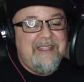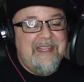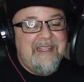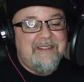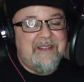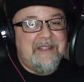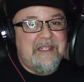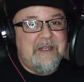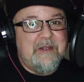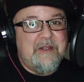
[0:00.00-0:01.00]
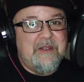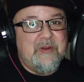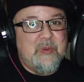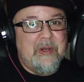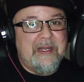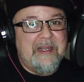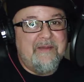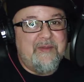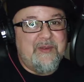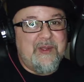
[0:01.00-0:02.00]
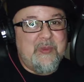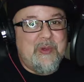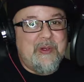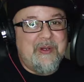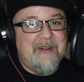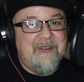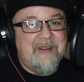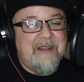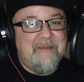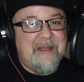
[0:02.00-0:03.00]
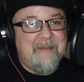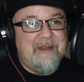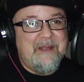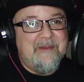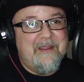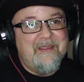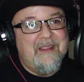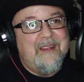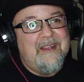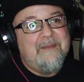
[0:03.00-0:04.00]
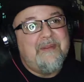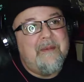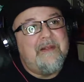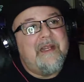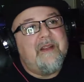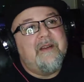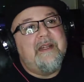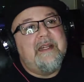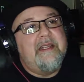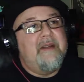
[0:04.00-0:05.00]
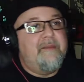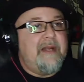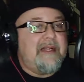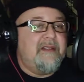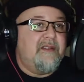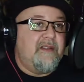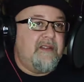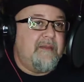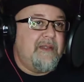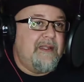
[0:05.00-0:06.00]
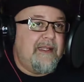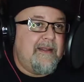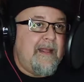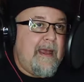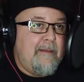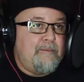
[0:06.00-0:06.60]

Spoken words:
something that you're working for someone or you're trying to make money with. Probably not a good idea to practice on something like that.